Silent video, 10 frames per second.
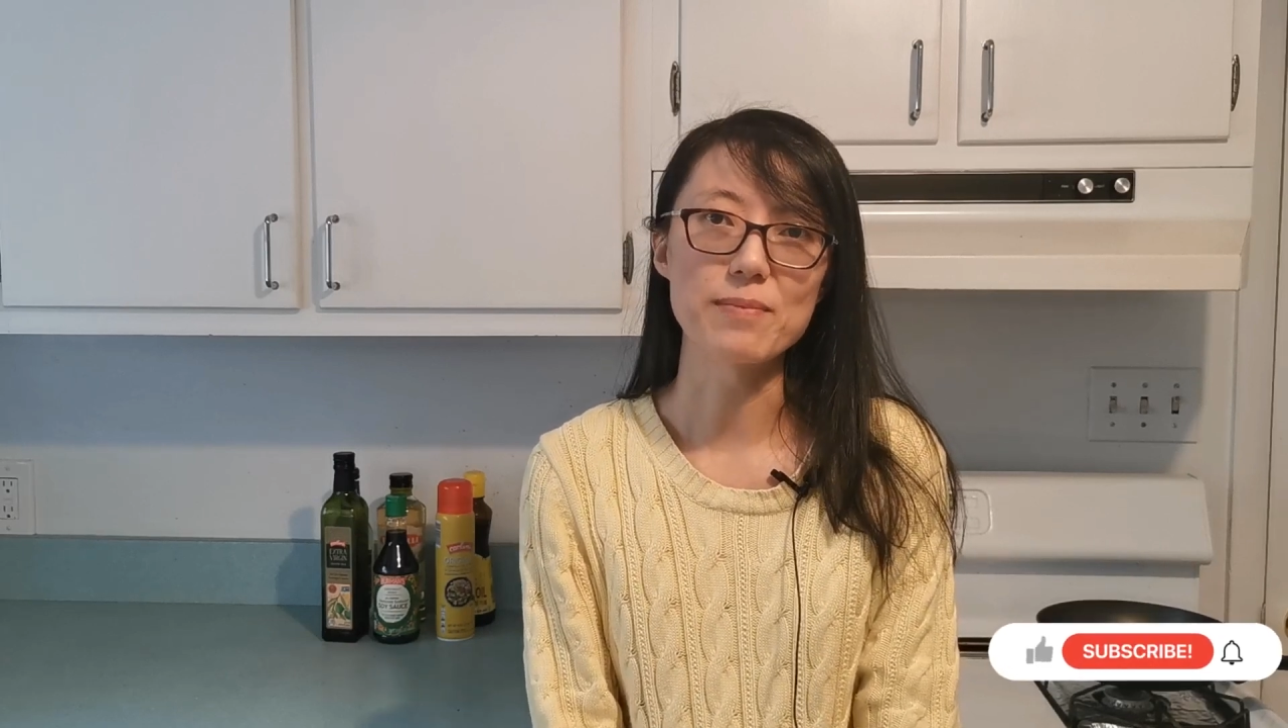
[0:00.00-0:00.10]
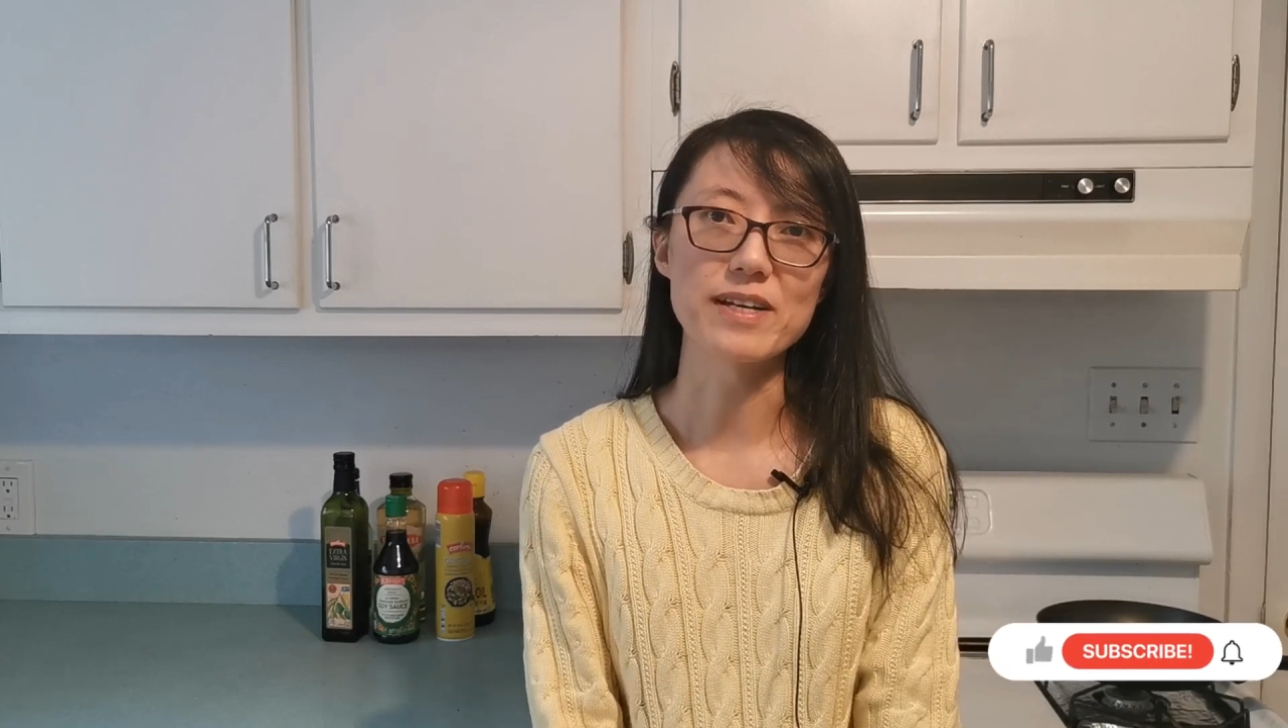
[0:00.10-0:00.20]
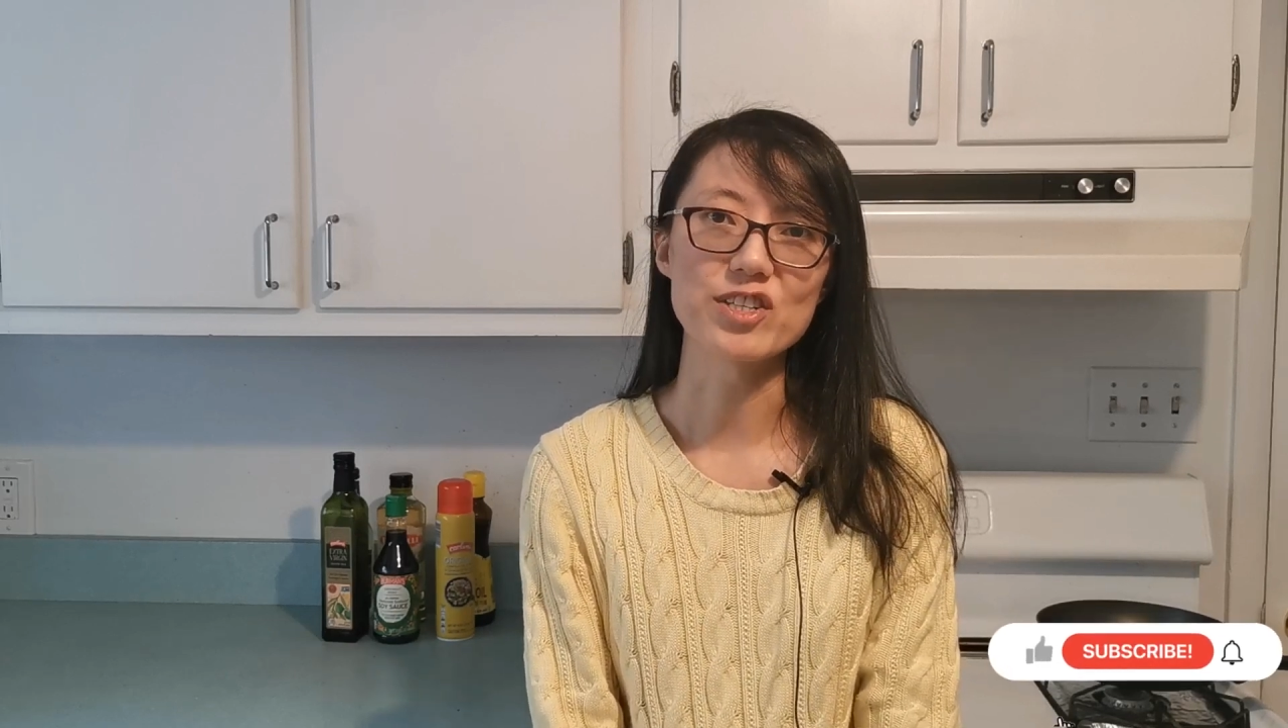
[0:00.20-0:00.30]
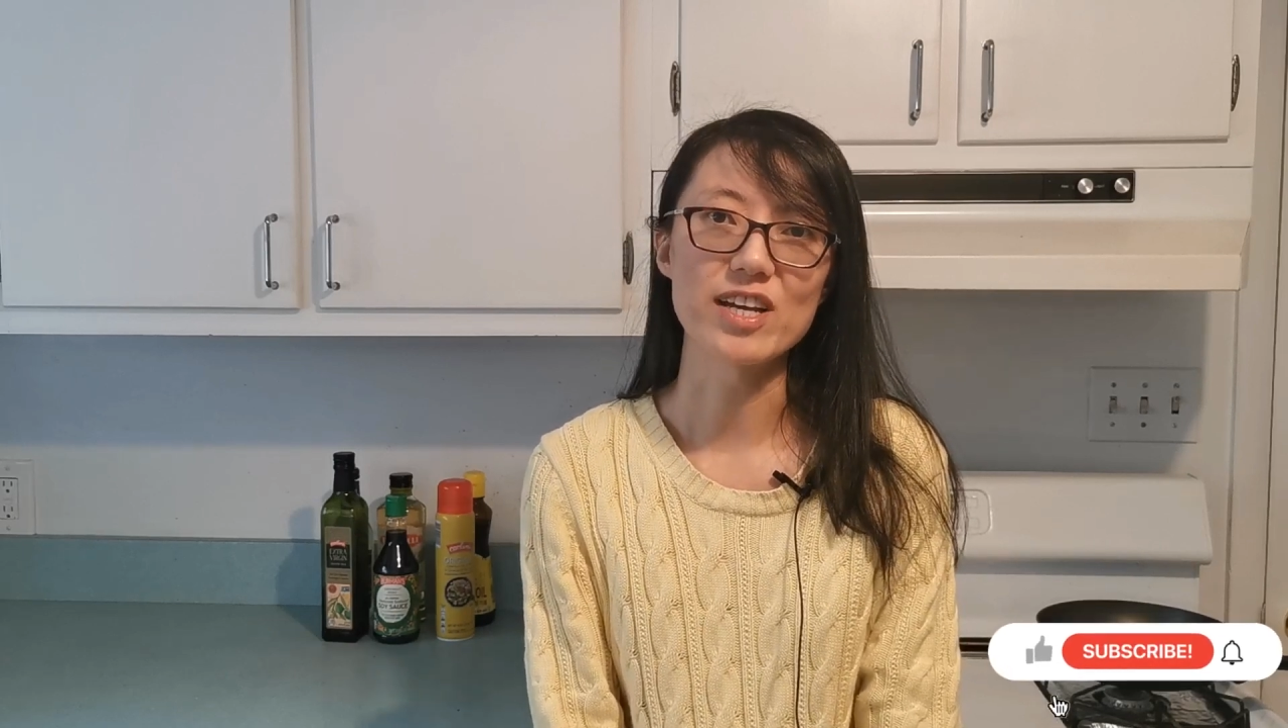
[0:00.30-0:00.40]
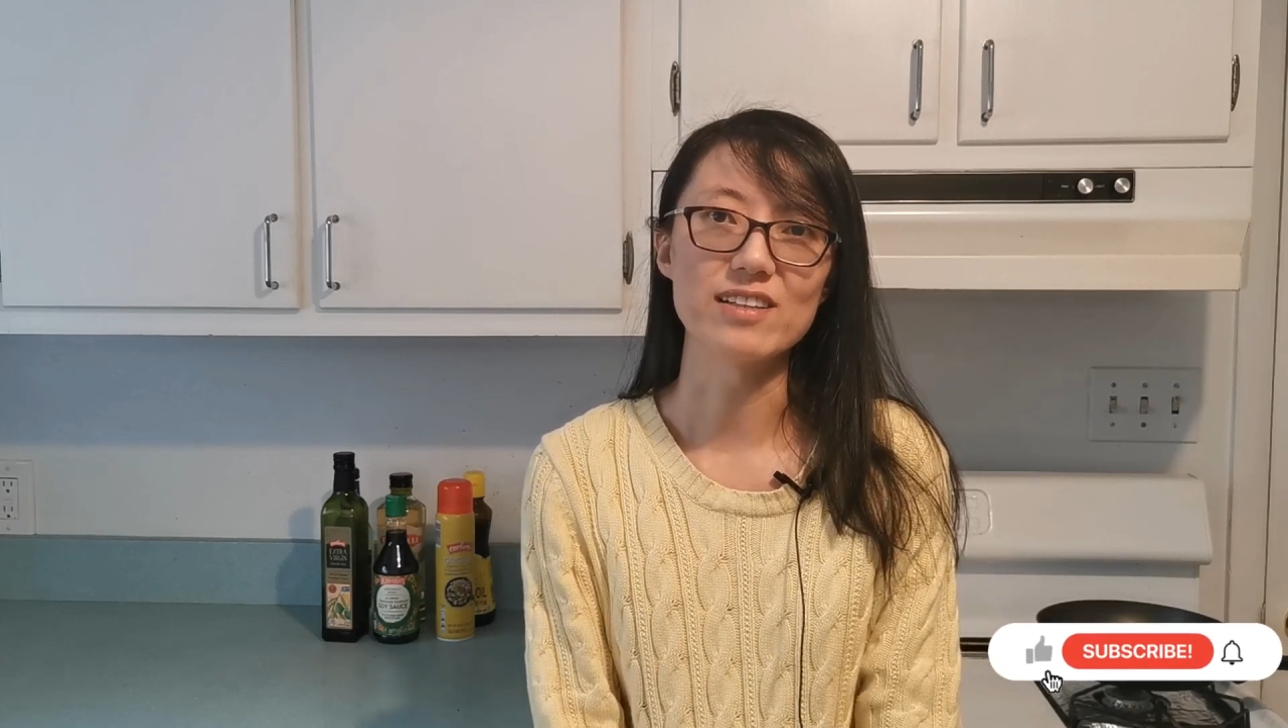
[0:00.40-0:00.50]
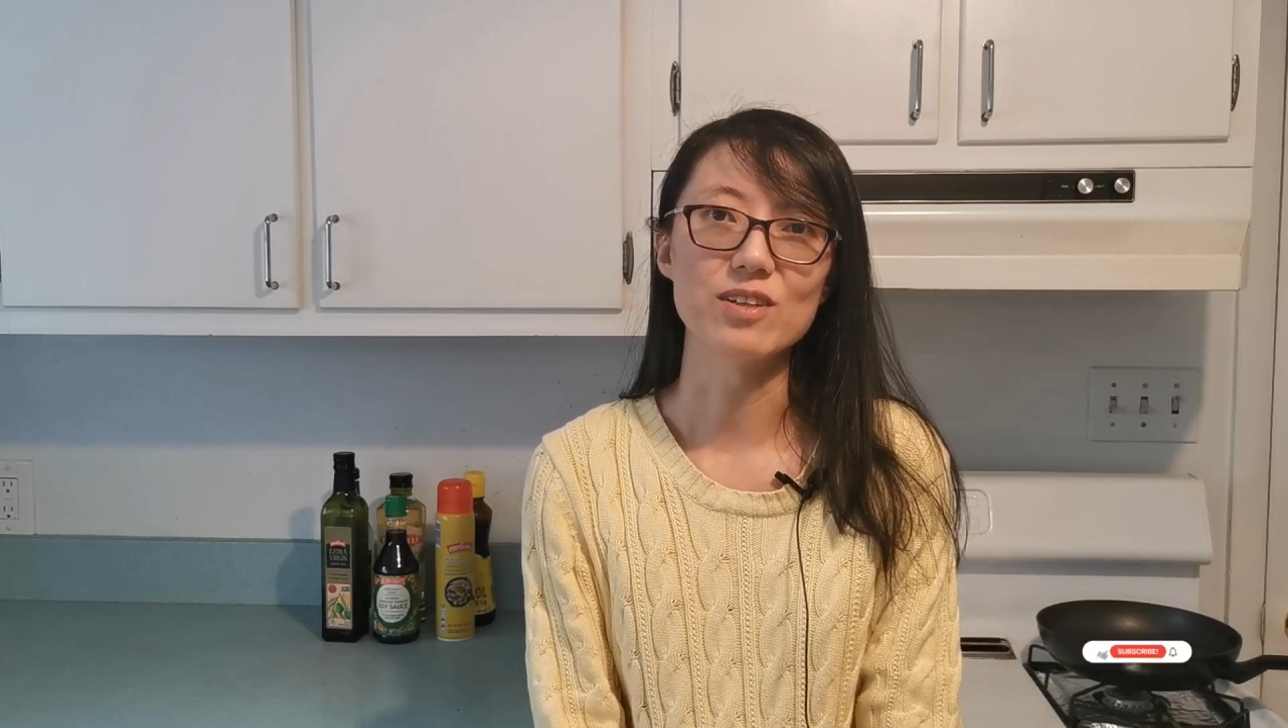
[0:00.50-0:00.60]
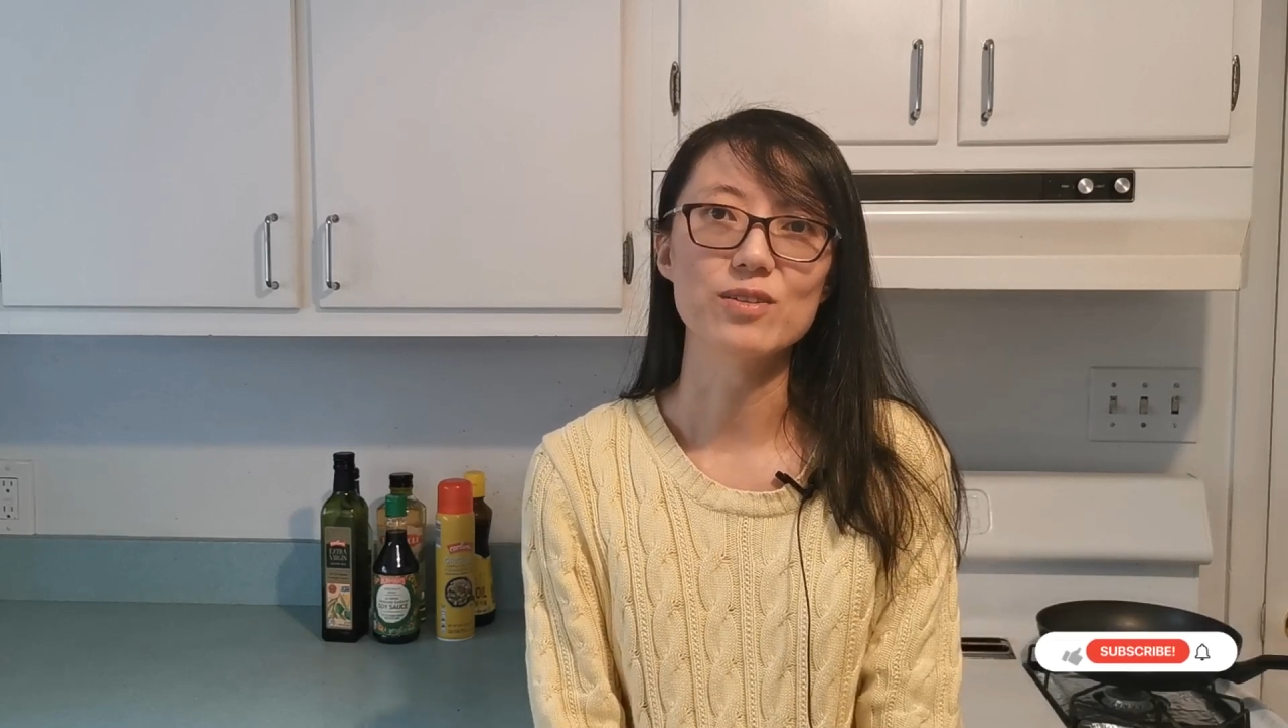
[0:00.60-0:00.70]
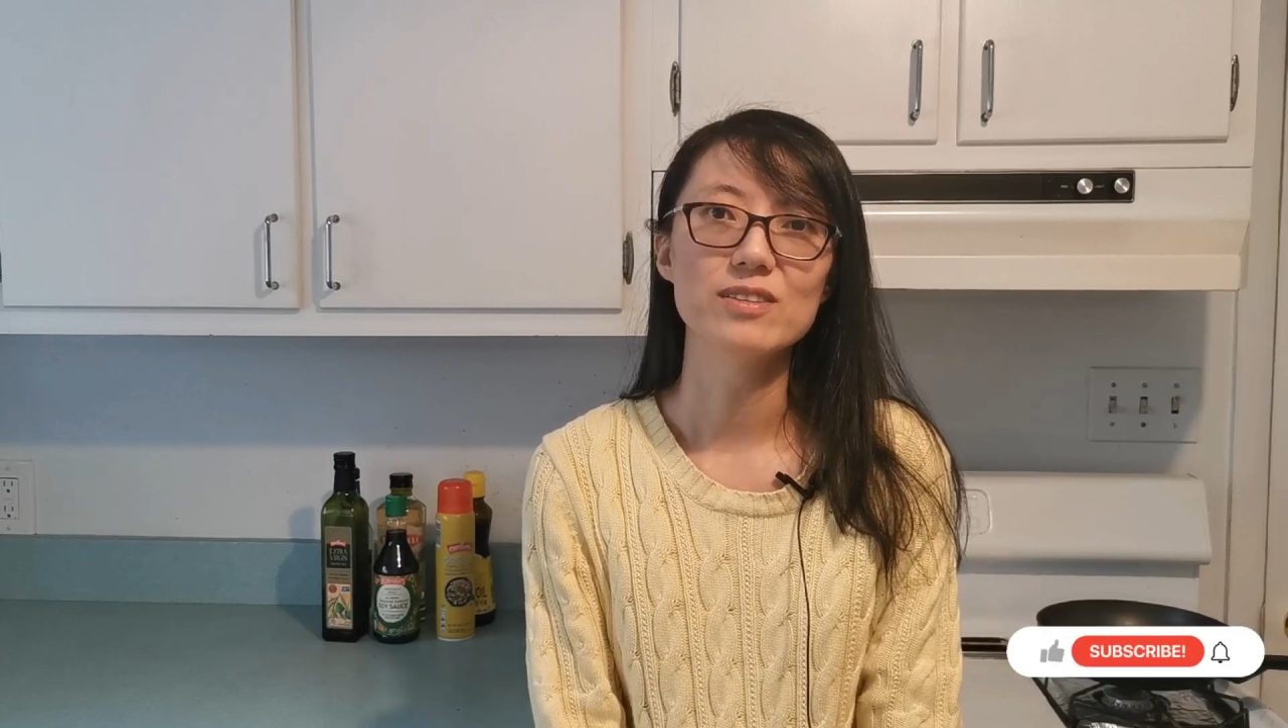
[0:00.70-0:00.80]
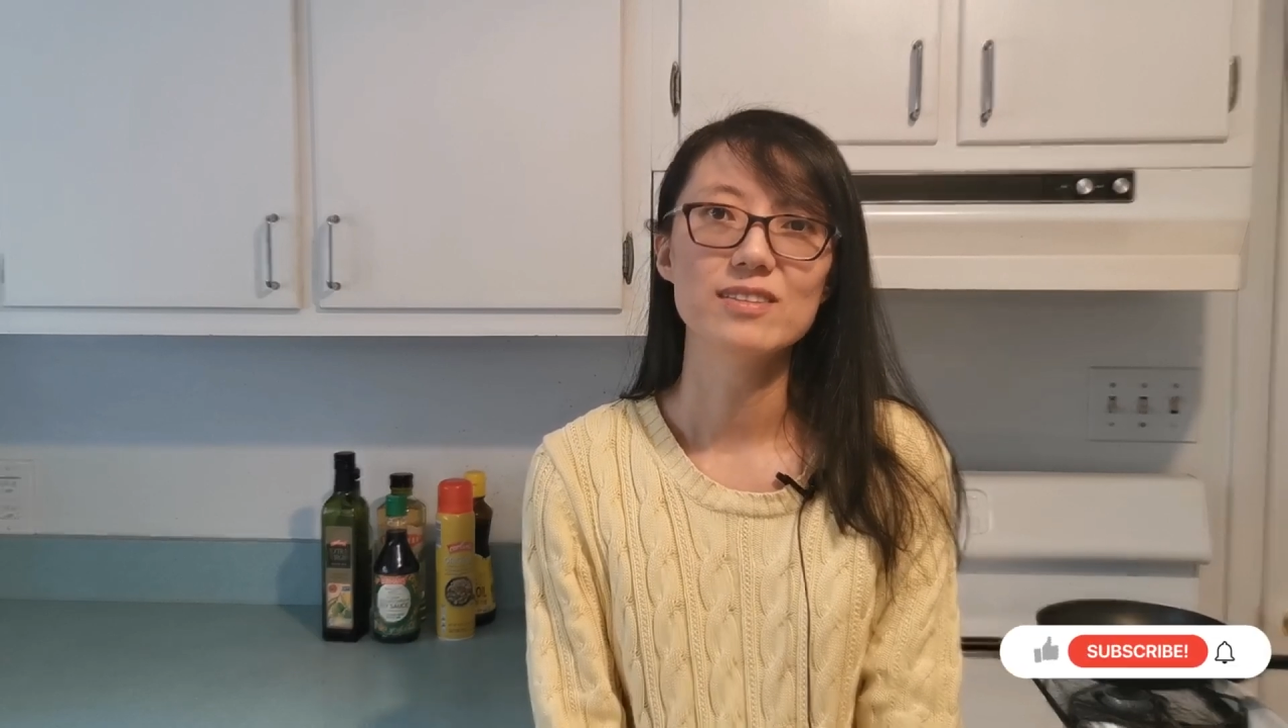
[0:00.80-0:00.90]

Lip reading: my channel.